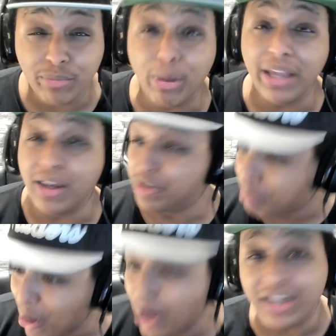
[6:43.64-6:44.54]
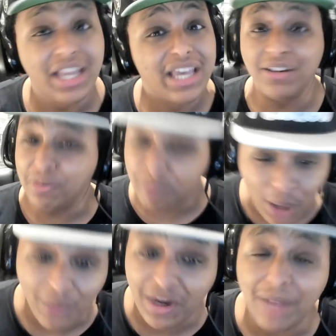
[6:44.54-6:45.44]
play on the park and on the
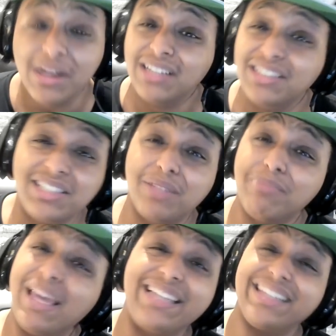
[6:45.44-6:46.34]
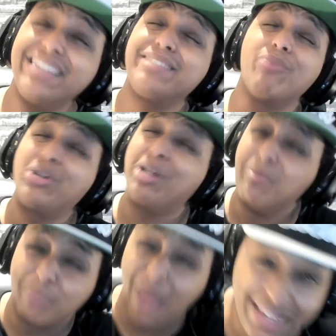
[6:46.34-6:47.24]
pro-am just to make things more
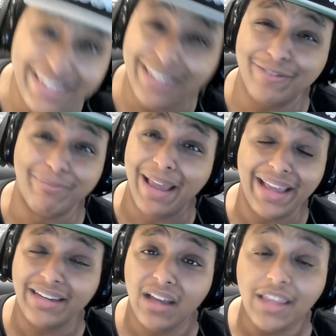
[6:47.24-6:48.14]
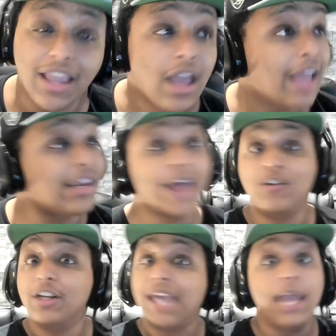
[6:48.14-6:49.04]
competitive, man. And, and
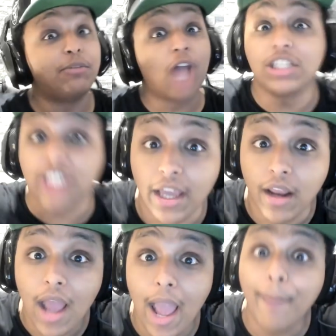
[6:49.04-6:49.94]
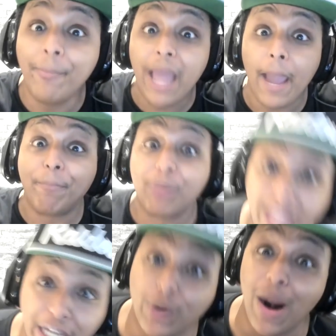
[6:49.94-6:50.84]
every game does it. NBA
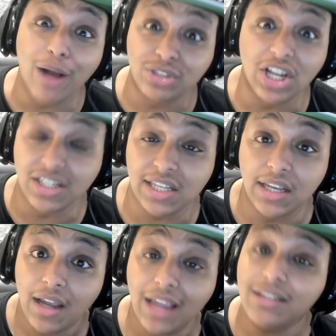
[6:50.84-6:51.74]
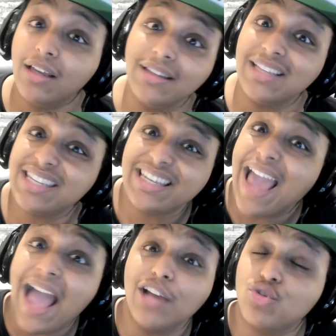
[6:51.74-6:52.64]
Playgrounds does it. And, and this is a
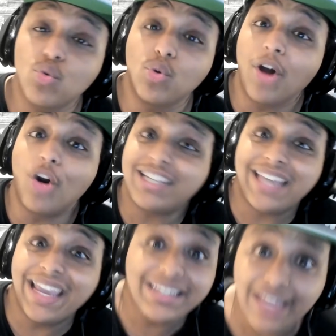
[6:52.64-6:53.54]
casual arcade